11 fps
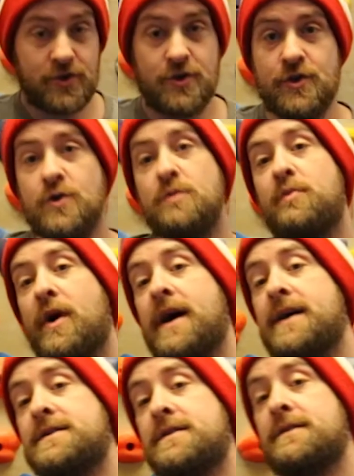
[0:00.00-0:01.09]
new
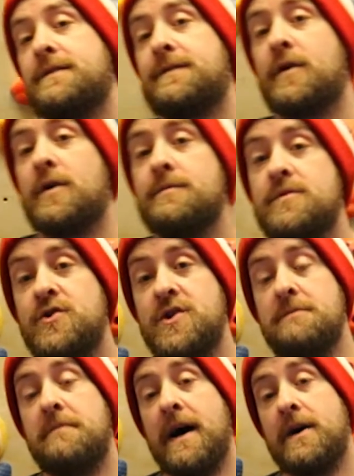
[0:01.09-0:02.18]
brand from
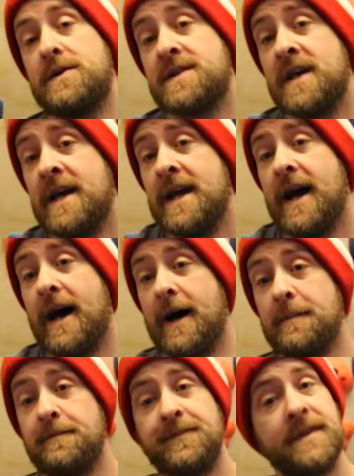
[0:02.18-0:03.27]
Jim Bowers.
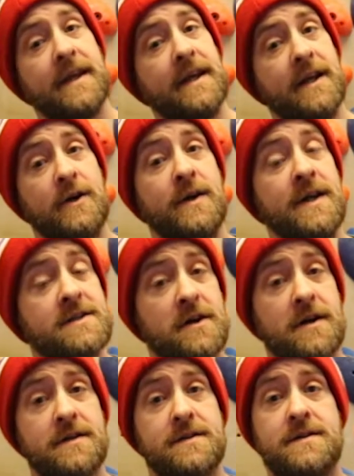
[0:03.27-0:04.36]
You know, he's
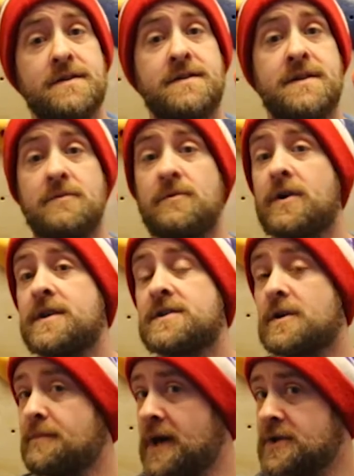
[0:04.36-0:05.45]
got SynRock and he's
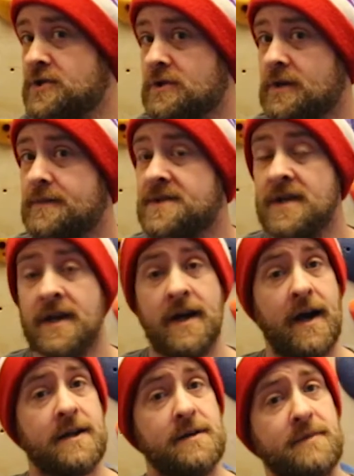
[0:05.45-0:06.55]
got Petrogrips,
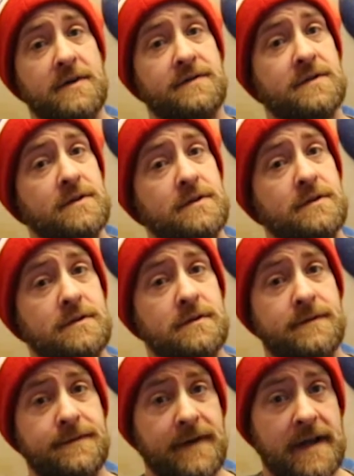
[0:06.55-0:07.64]
and they both
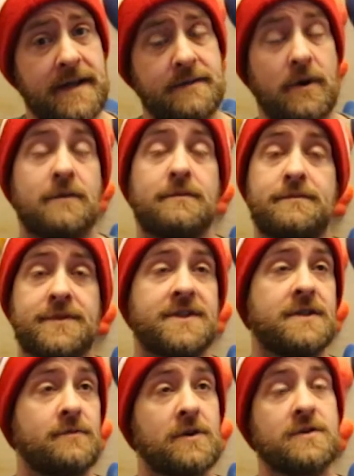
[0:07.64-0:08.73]
do fairly well.
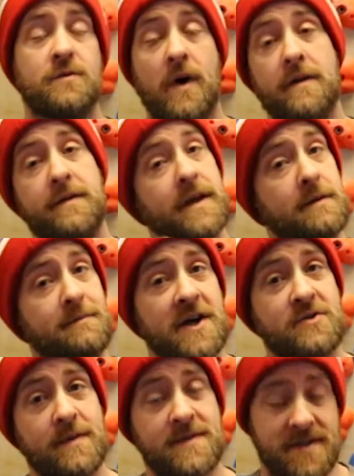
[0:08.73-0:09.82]
SynRock's one thing and Petrogrips